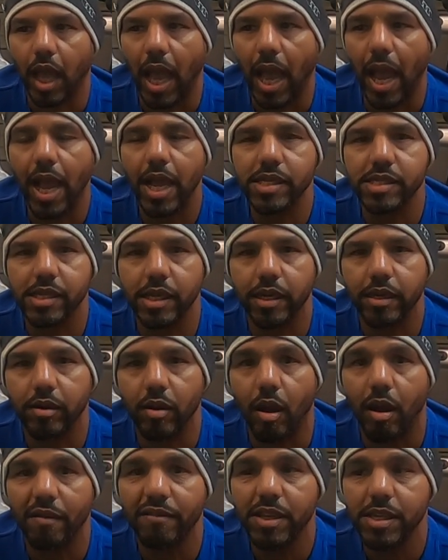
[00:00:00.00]
as a
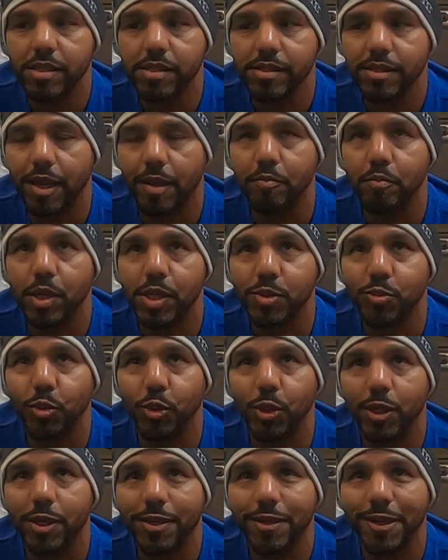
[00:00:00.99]
novice, I'm much
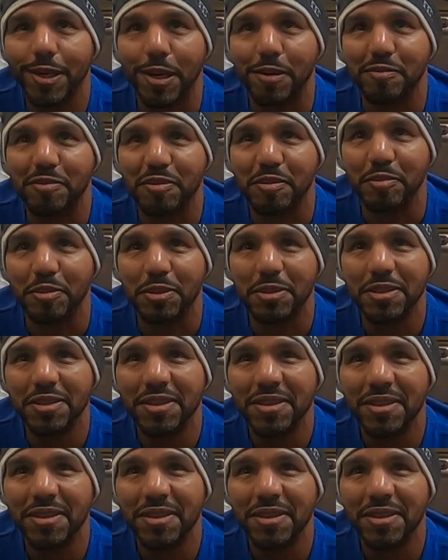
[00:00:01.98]
more comfortable.